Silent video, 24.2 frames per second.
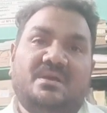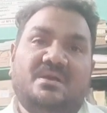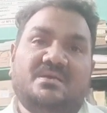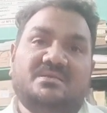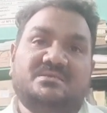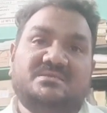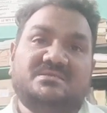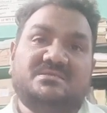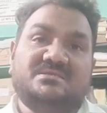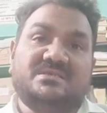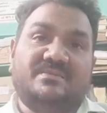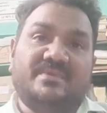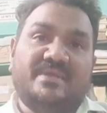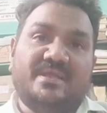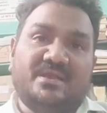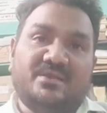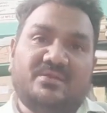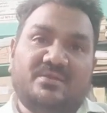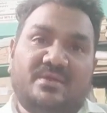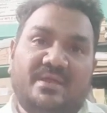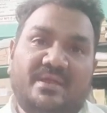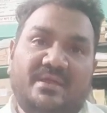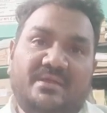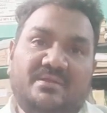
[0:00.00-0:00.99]

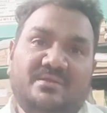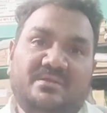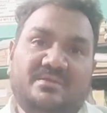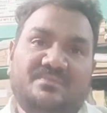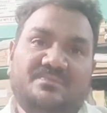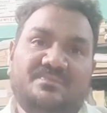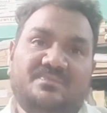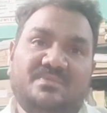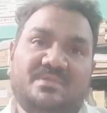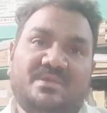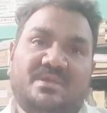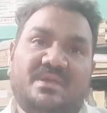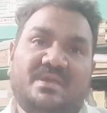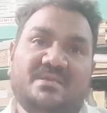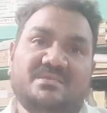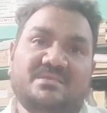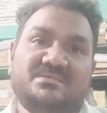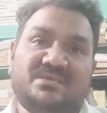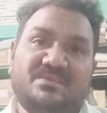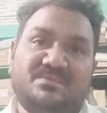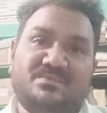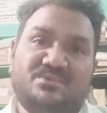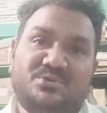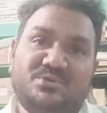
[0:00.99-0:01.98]
subarachnoid,
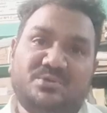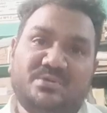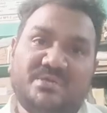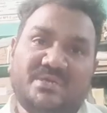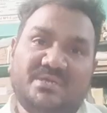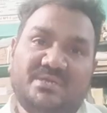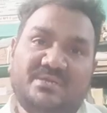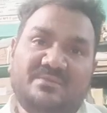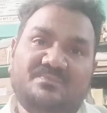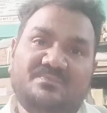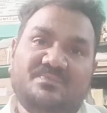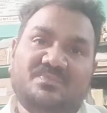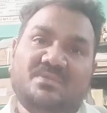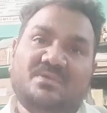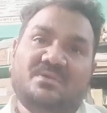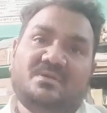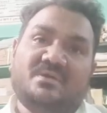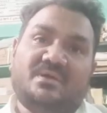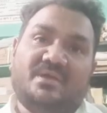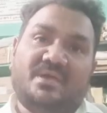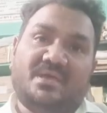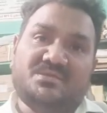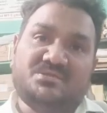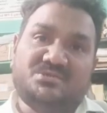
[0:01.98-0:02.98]
subdural,
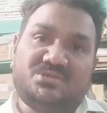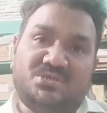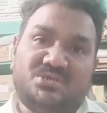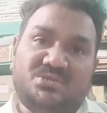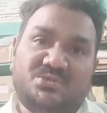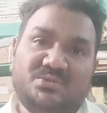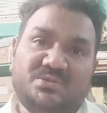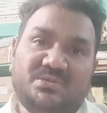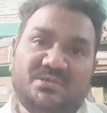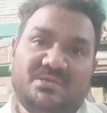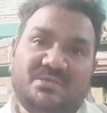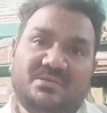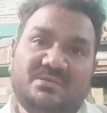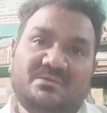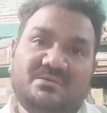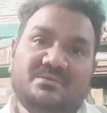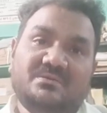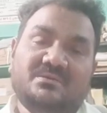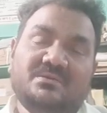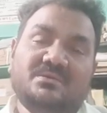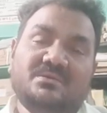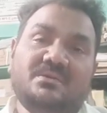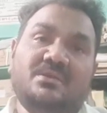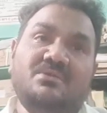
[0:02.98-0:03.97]
extradural,
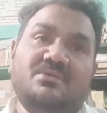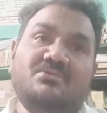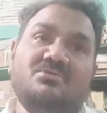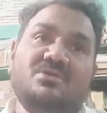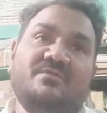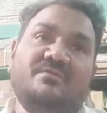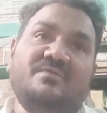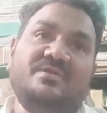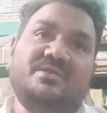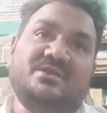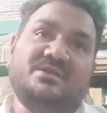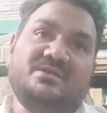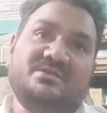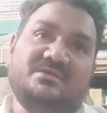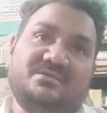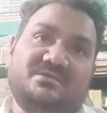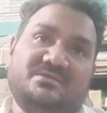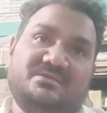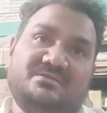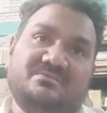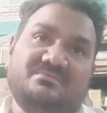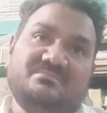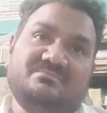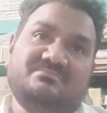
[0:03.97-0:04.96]
intraventricular
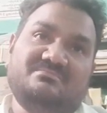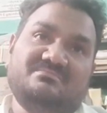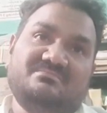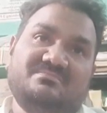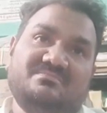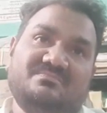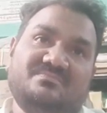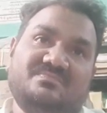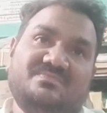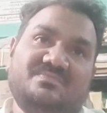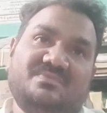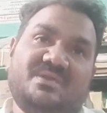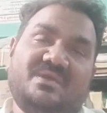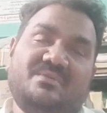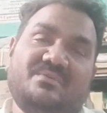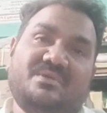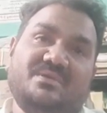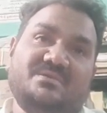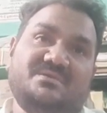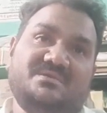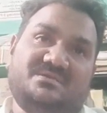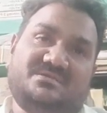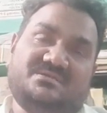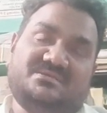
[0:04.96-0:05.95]

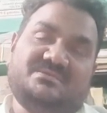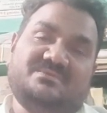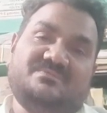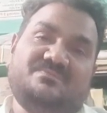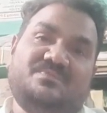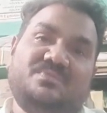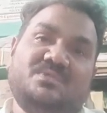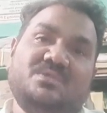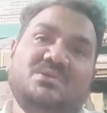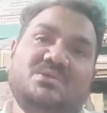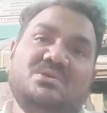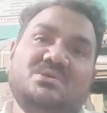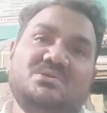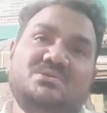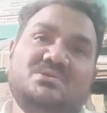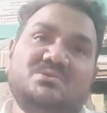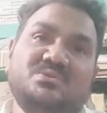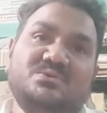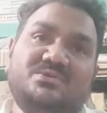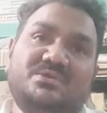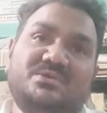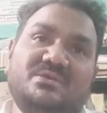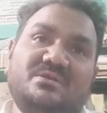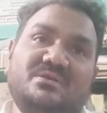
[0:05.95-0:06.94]
hemorrhages.
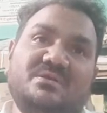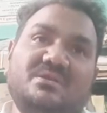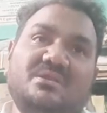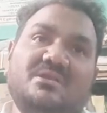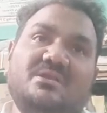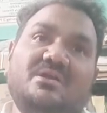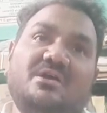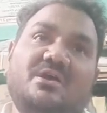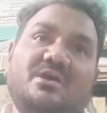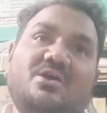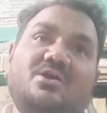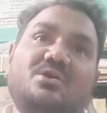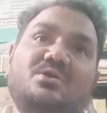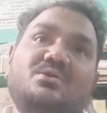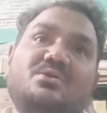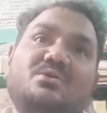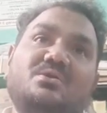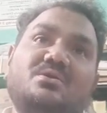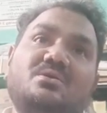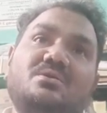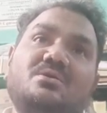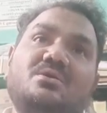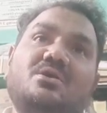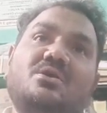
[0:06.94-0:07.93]
So there are
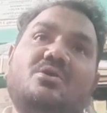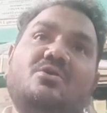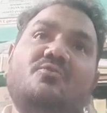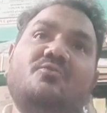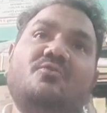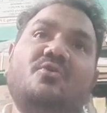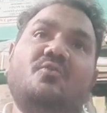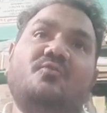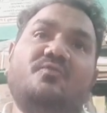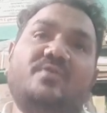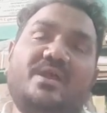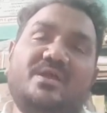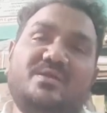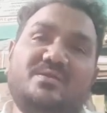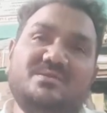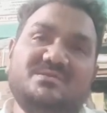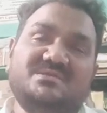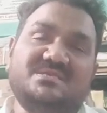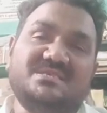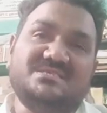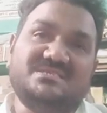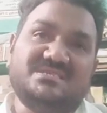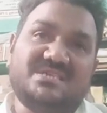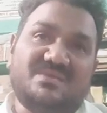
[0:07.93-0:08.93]
5 to
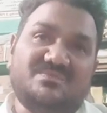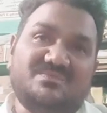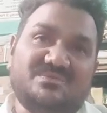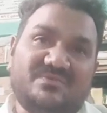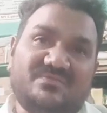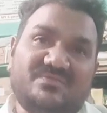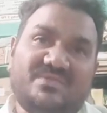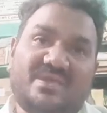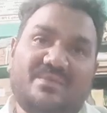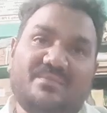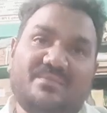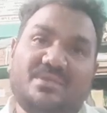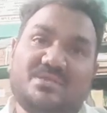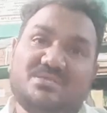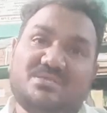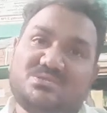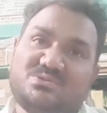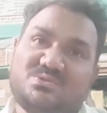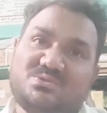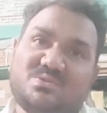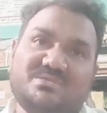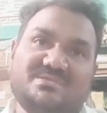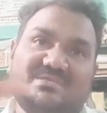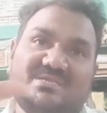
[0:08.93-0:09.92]
6 types of the hemorrhagic
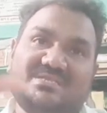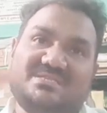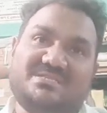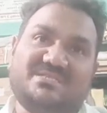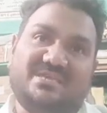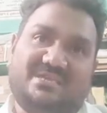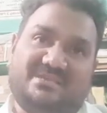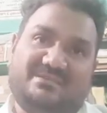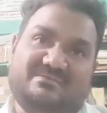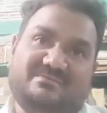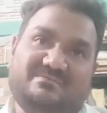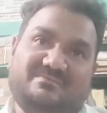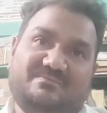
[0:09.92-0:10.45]
strokes are there.